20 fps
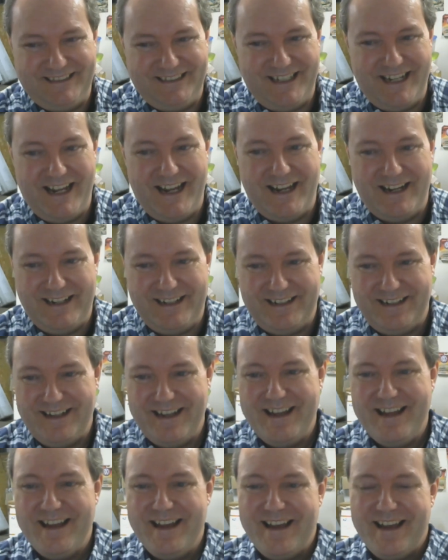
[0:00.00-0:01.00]
Yeah.
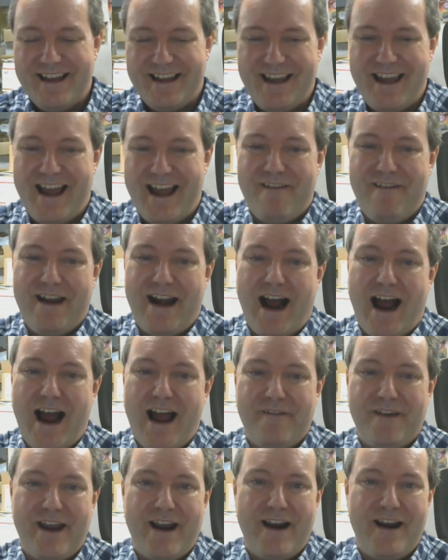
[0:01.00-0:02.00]
Yeah, I mean,
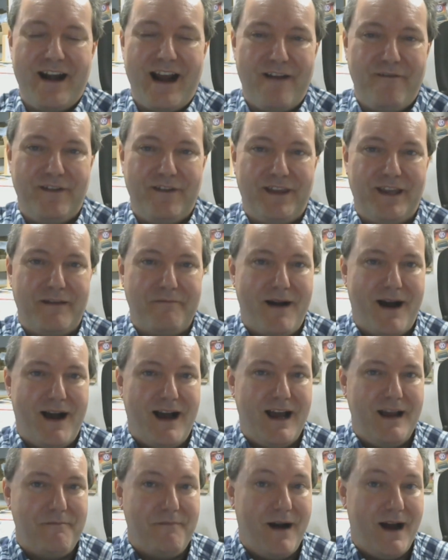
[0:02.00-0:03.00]
I've carried everything in mine.